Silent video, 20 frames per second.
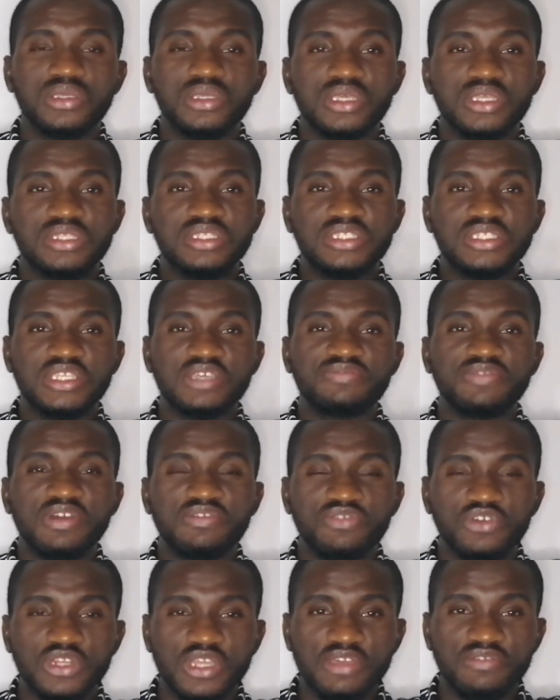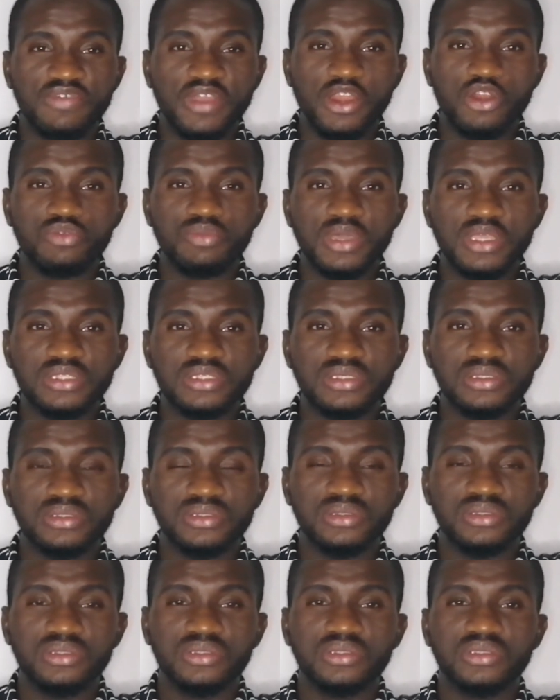It's safer for the environment,
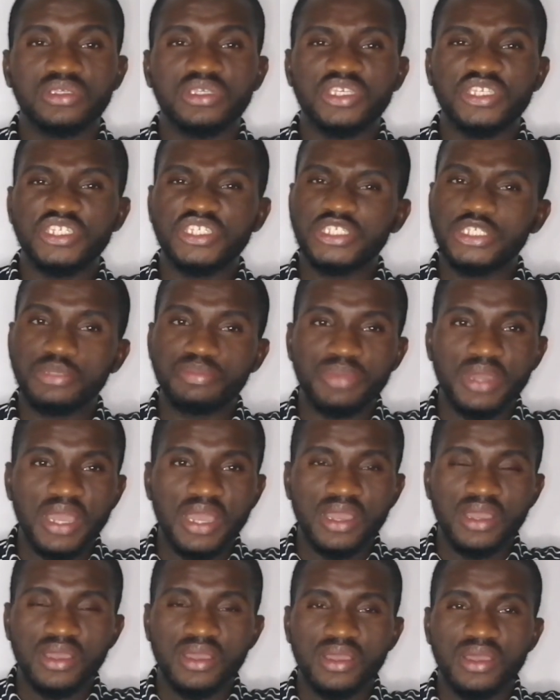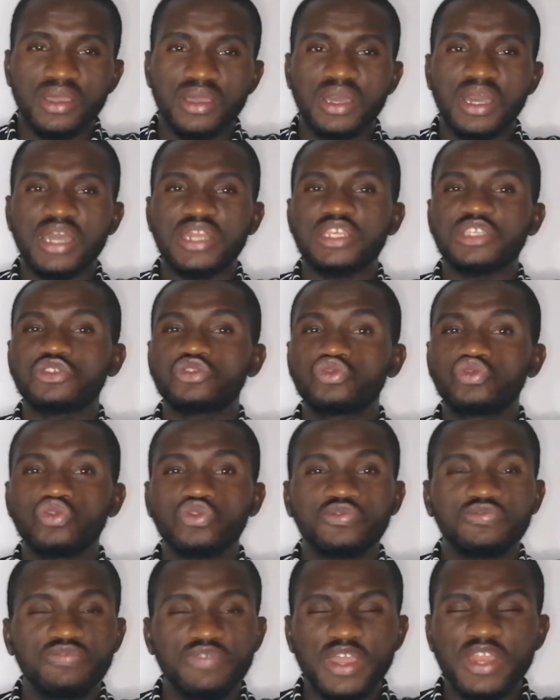it's cheaper, and it's
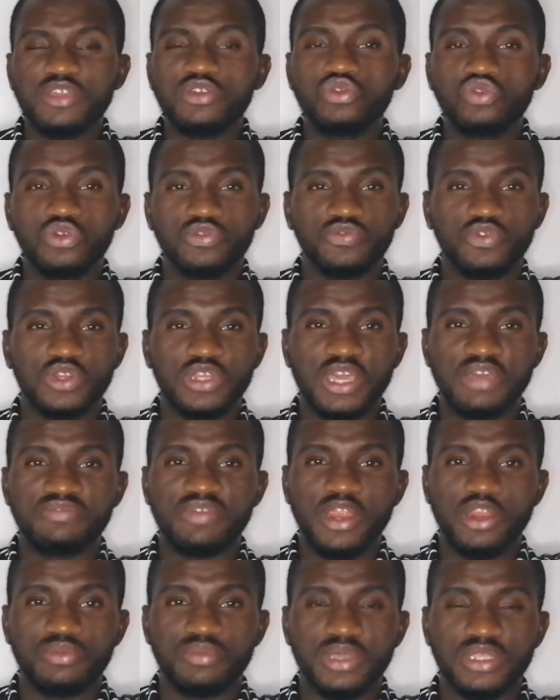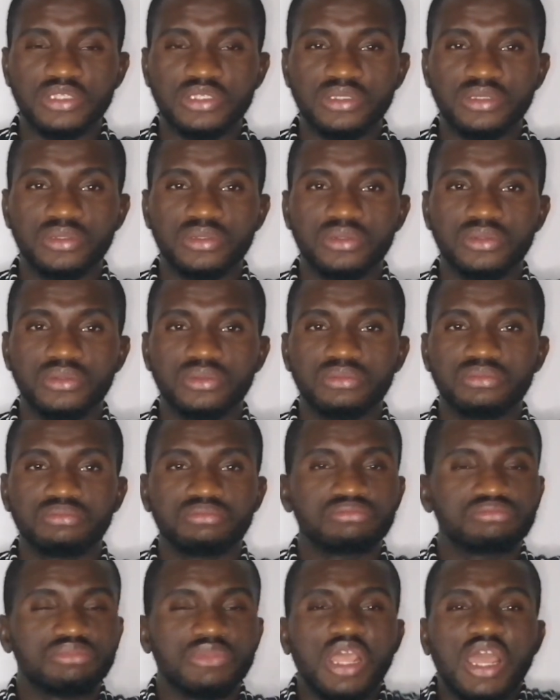good, very good for the environment.
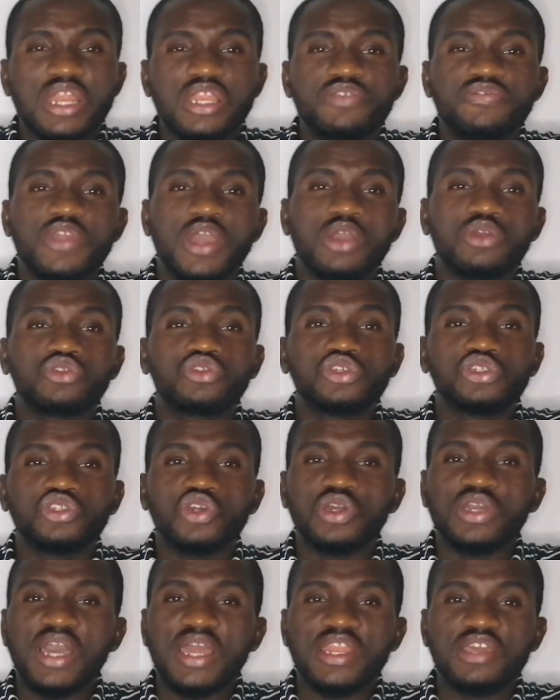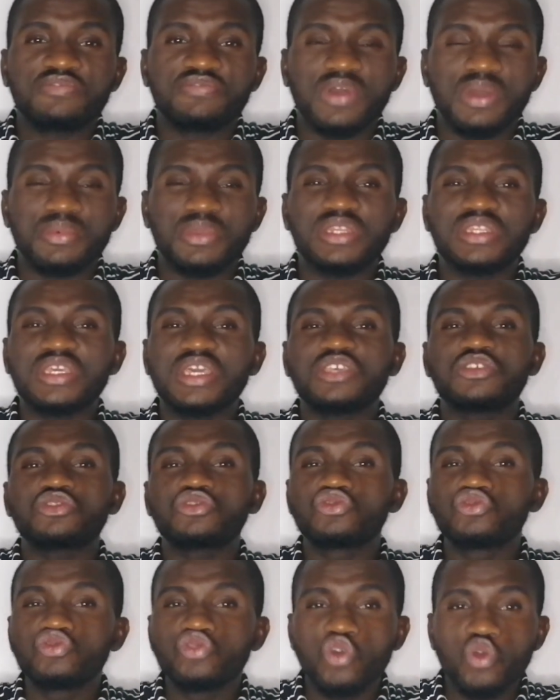And if you are doing organic farming, there's
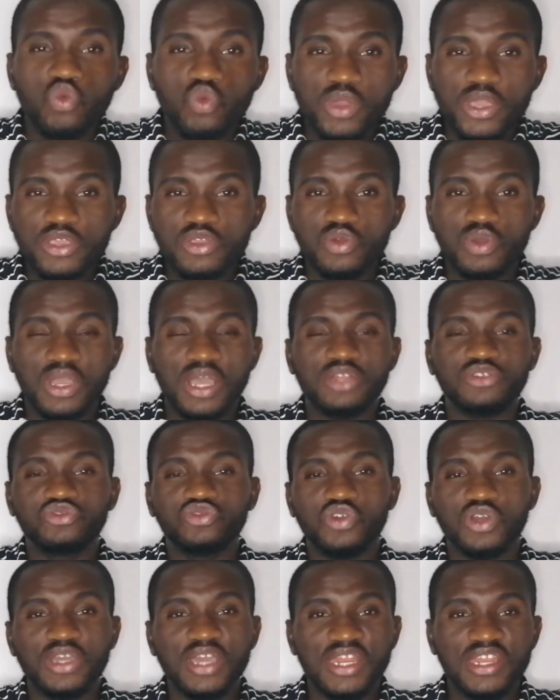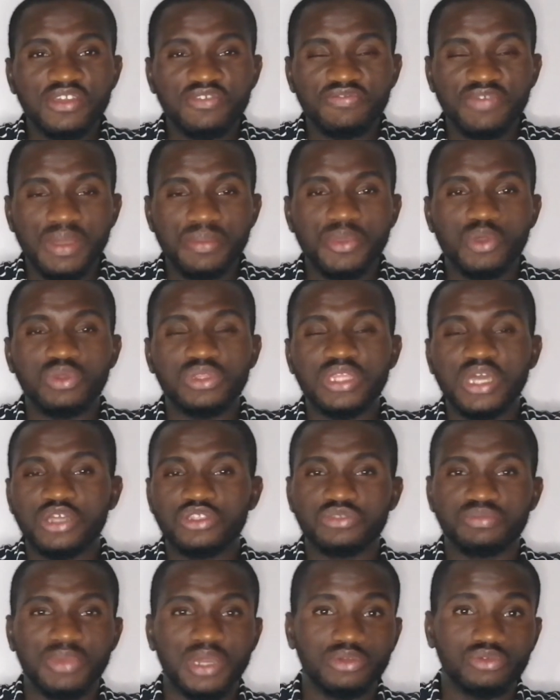no way you can do organic farming
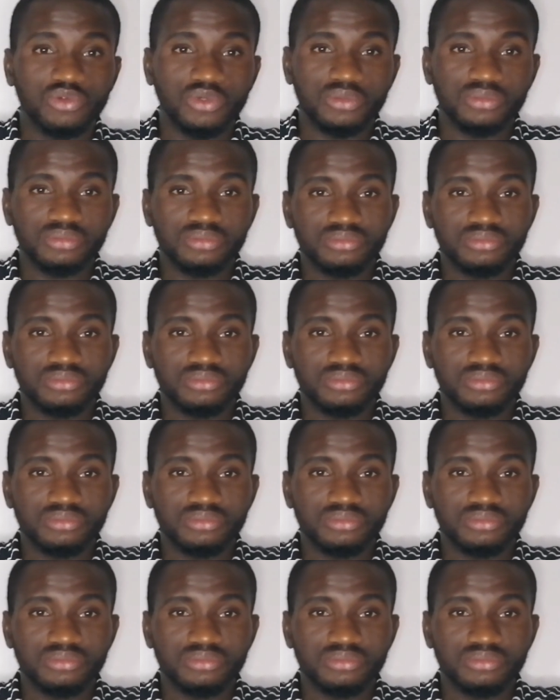without manure.